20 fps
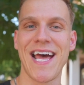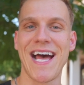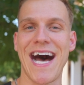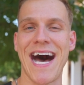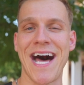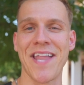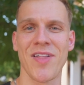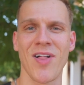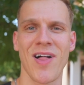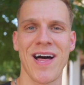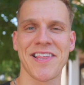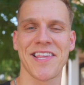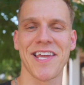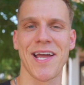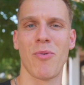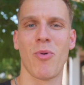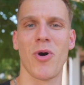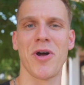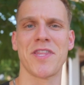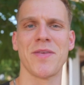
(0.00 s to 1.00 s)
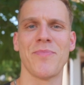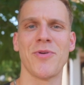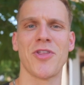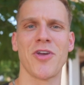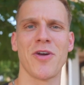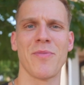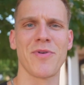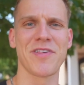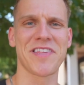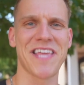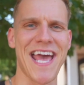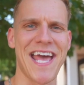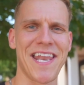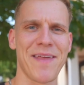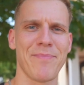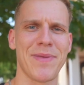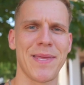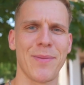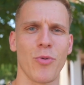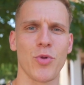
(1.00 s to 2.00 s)
And the last thing I wanted to be doing was getting
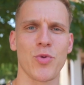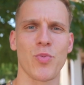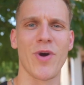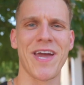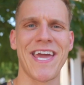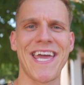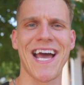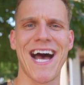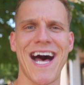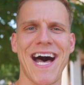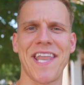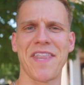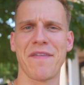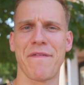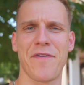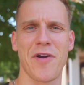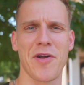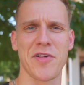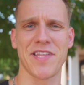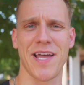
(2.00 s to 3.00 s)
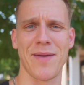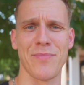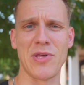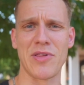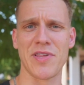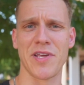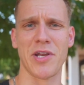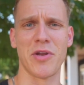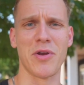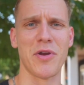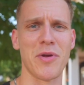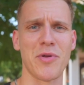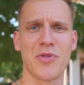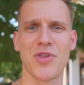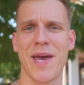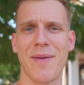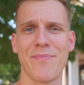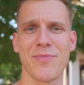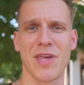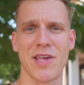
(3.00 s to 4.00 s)
in people's way. And the first time using a new
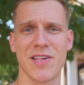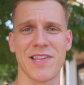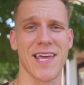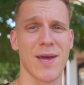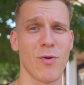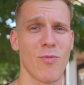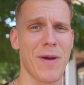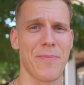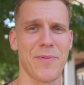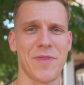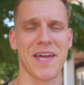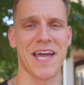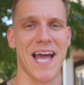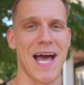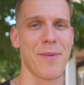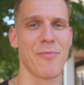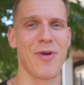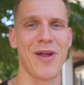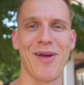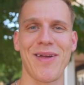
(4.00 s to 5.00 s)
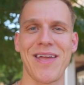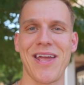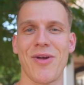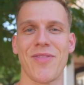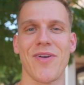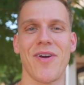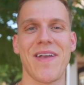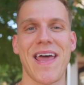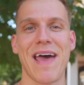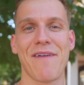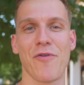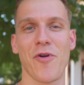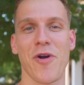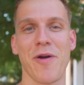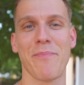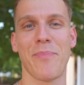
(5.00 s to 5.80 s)
gym, just like whipping the camera out here, there and everywhere.